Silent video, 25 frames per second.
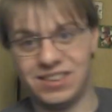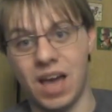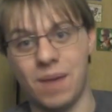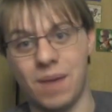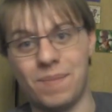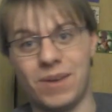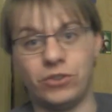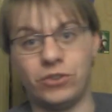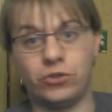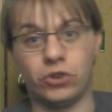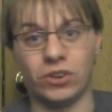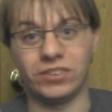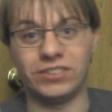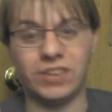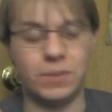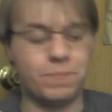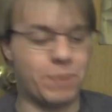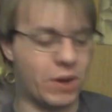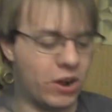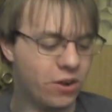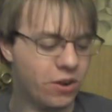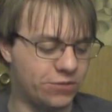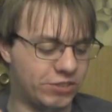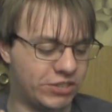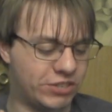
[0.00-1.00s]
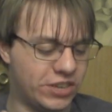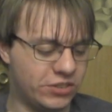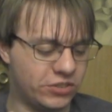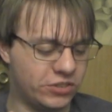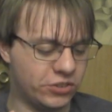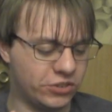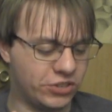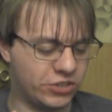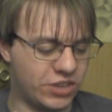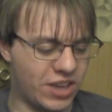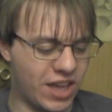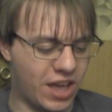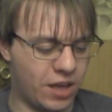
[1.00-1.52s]
Got my trusty pair of
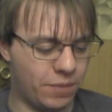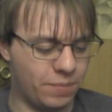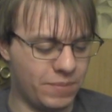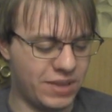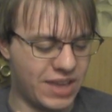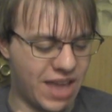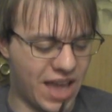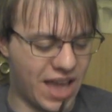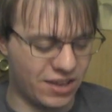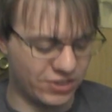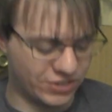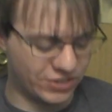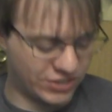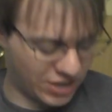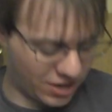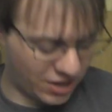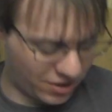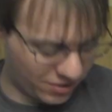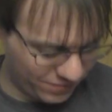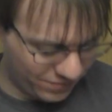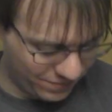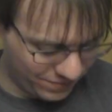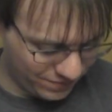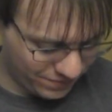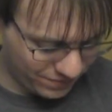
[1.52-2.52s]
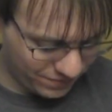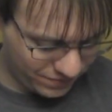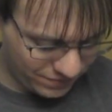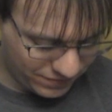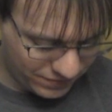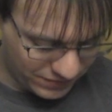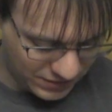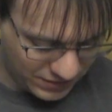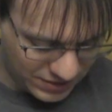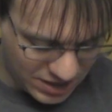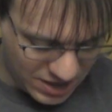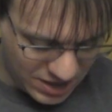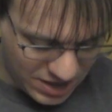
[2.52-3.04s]
scissors to help me out. So
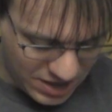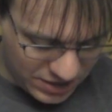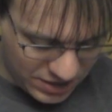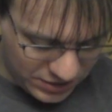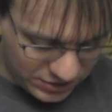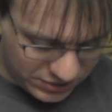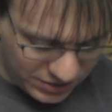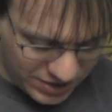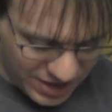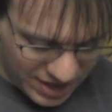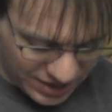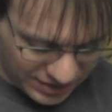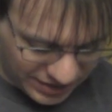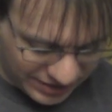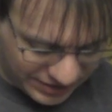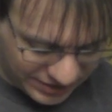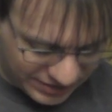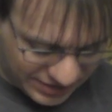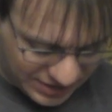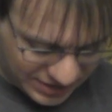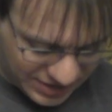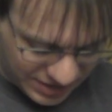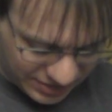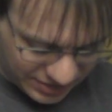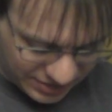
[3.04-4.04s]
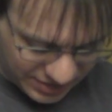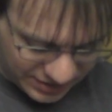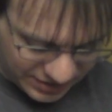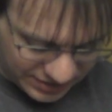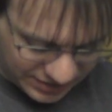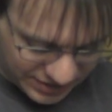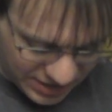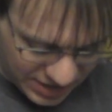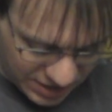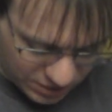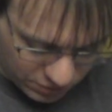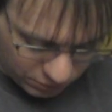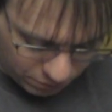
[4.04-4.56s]
yeah, let's get this
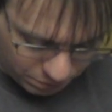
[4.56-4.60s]
thing